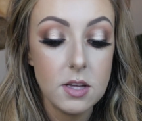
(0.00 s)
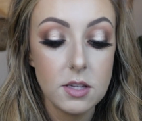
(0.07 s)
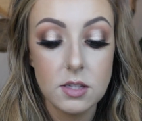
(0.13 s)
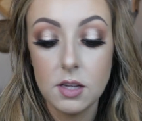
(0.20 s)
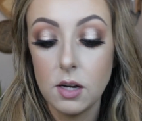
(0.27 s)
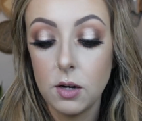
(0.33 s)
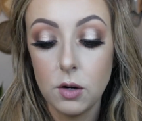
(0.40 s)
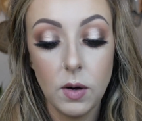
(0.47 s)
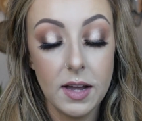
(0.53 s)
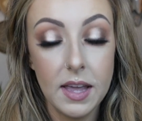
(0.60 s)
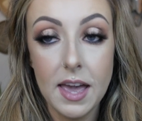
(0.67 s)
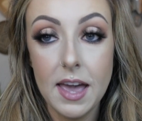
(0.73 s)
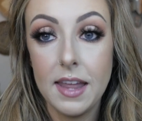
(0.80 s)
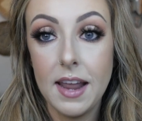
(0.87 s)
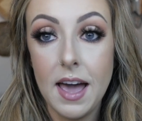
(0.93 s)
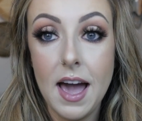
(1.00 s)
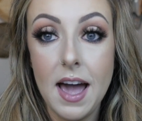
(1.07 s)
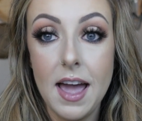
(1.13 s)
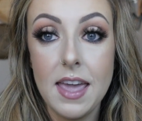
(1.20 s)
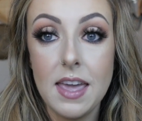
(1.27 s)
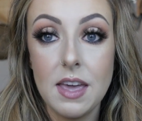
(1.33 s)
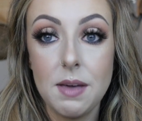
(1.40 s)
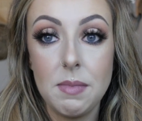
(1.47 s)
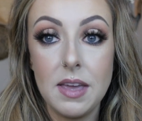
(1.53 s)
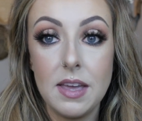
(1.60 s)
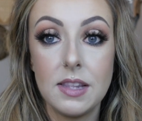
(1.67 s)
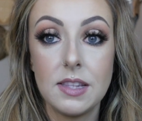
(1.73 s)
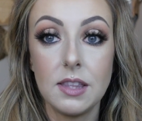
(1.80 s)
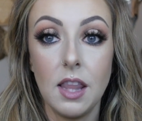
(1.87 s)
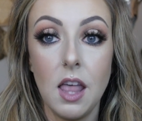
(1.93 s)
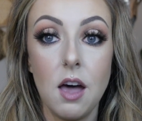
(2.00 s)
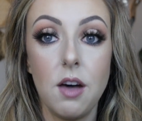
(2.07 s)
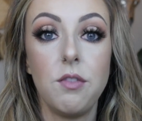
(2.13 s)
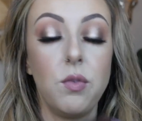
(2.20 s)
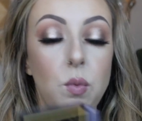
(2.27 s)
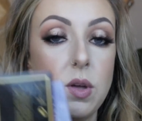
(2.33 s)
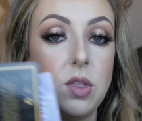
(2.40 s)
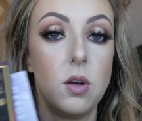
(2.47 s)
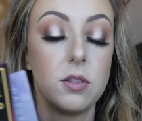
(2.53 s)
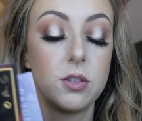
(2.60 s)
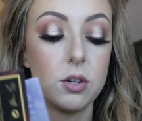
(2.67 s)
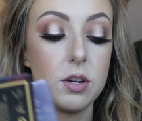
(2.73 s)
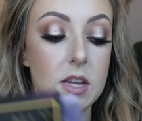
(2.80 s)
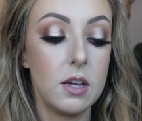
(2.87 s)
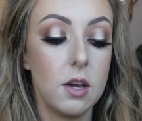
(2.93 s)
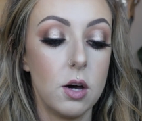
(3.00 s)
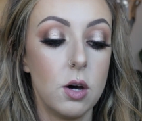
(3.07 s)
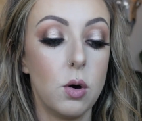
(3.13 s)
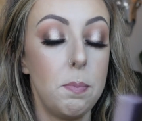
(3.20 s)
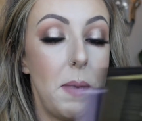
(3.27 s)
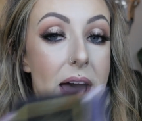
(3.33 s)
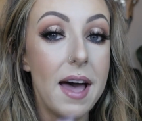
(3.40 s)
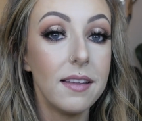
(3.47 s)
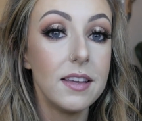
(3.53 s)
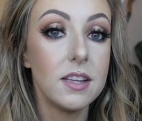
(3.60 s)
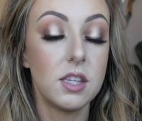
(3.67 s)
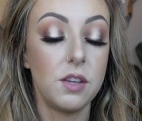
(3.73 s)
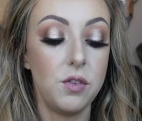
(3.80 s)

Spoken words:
So again, I am in love with Alter Ego palettes.